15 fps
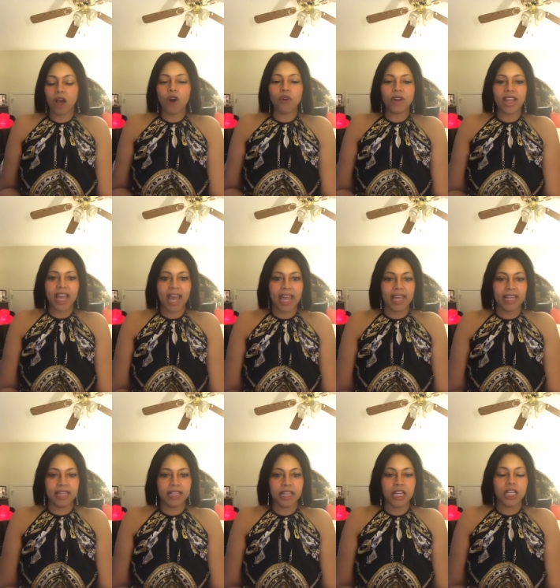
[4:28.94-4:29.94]

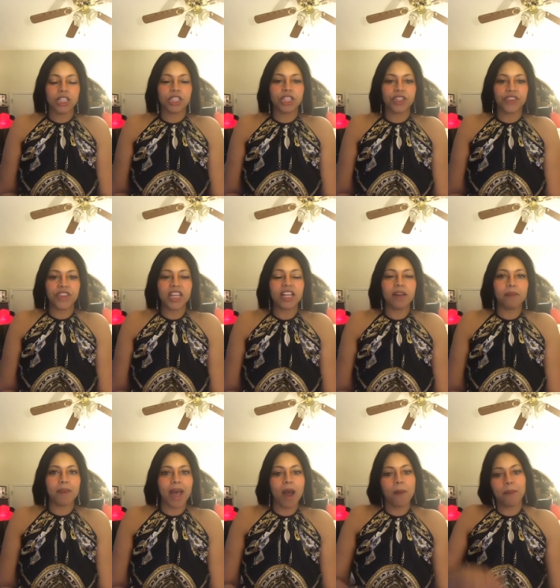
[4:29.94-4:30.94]
okay to think
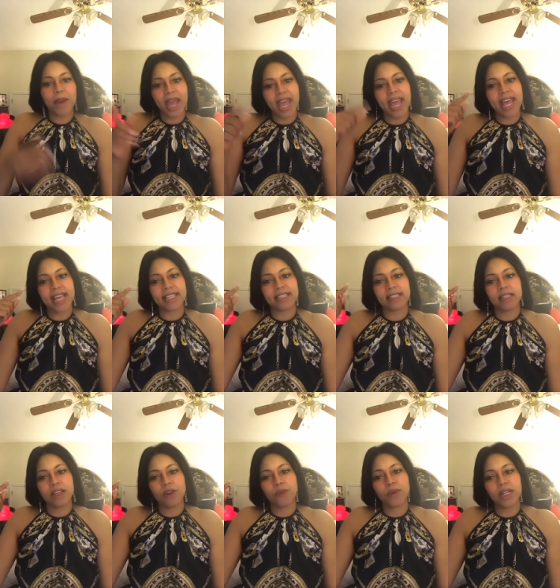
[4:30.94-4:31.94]
about past
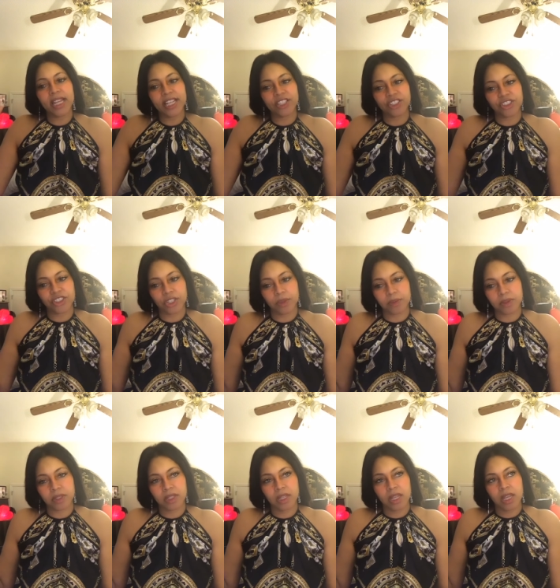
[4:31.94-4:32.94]

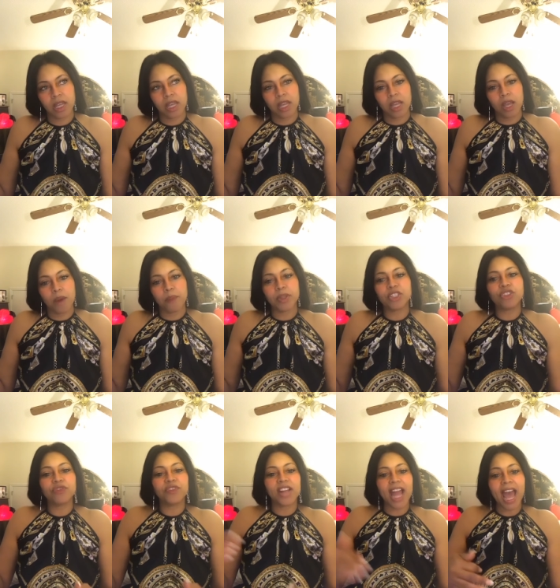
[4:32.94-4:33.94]
relationships,
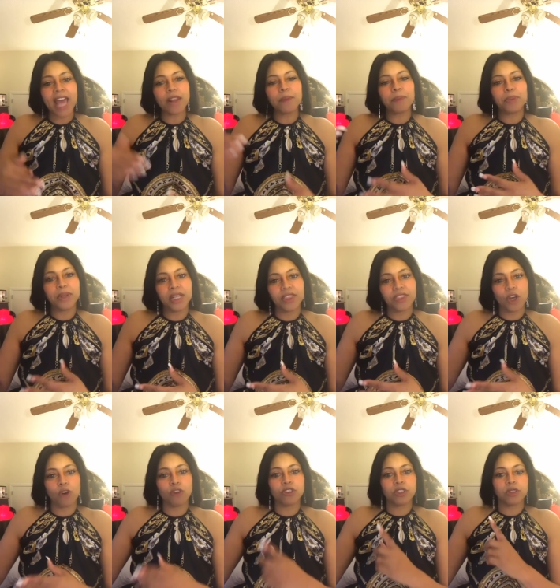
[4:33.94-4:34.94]
but you've got to put
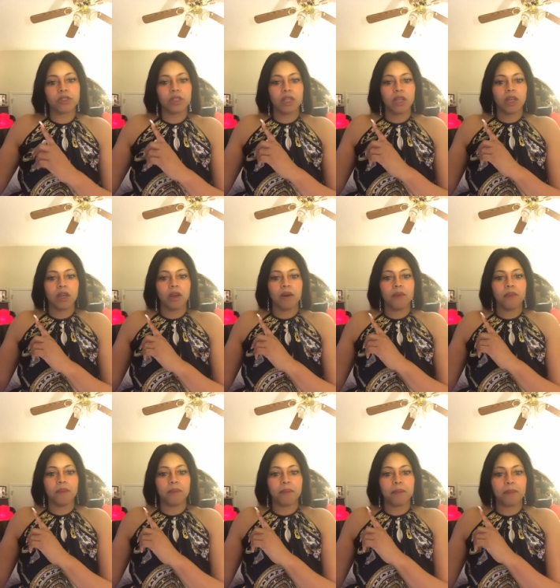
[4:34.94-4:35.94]
those
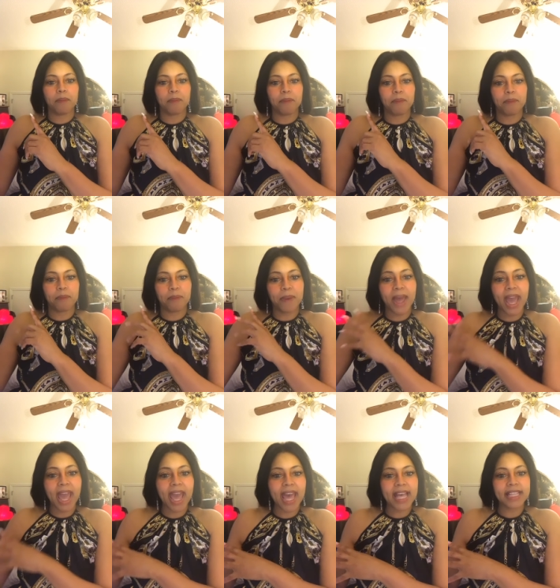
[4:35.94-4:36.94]

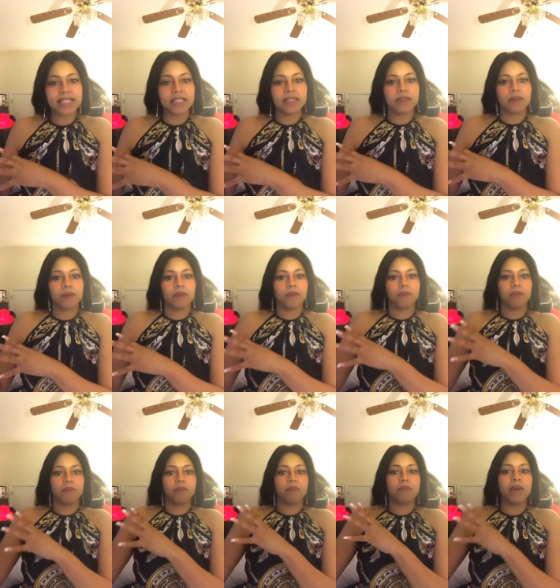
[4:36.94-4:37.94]
past
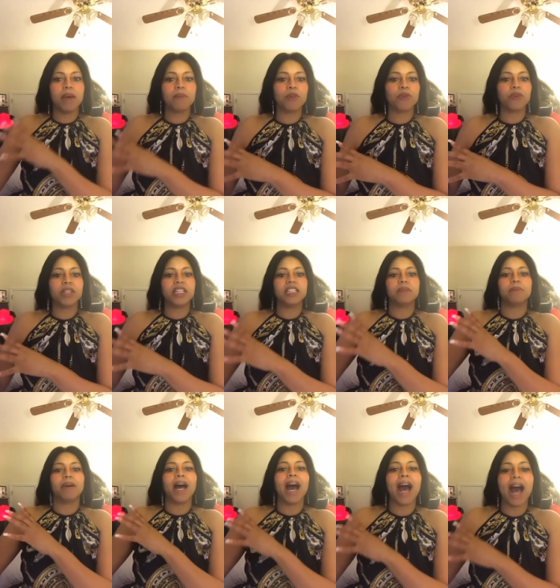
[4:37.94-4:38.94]
memories
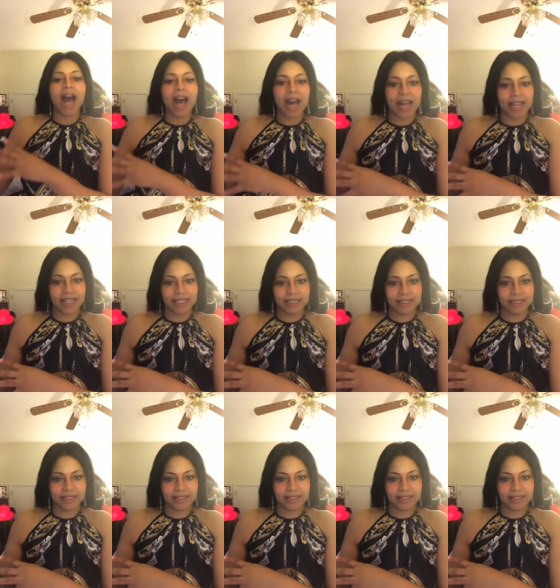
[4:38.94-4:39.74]
behind.